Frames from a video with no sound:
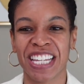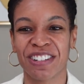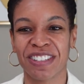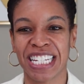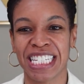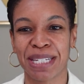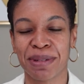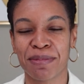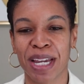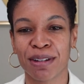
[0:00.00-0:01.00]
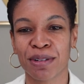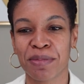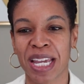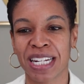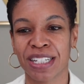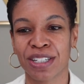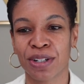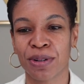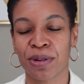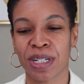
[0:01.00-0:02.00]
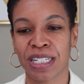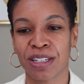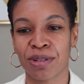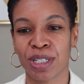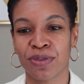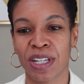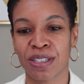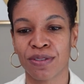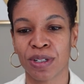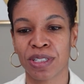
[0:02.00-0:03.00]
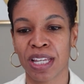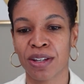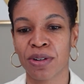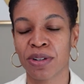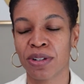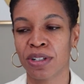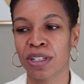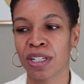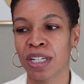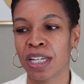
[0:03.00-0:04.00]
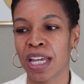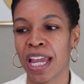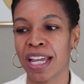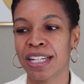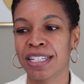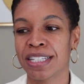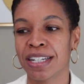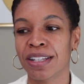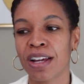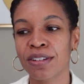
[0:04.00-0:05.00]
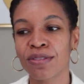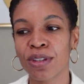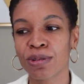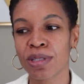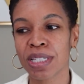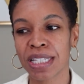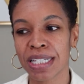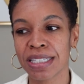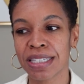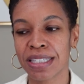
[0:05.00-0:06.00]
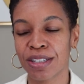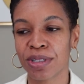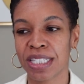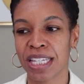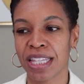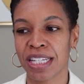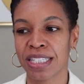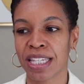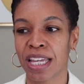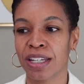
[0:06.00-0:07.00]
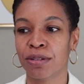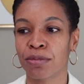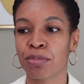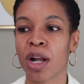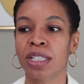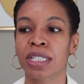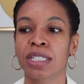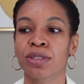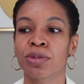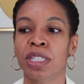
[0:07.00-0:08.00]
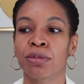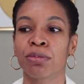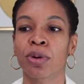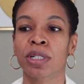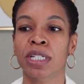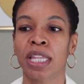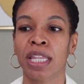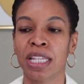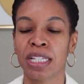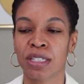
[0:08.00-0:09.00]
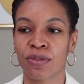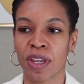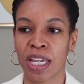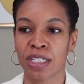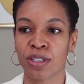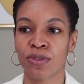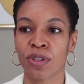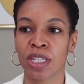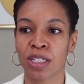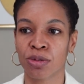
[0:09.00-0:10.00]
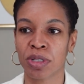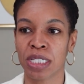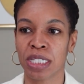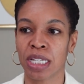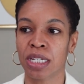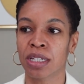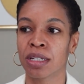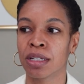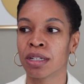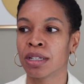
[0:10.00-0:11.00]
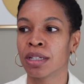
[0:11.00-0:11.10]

They don't need to be micromanaged according to each phase of our cycle. And a lot of those lists, you'll see things like broccoli is really important at this phase for this reason.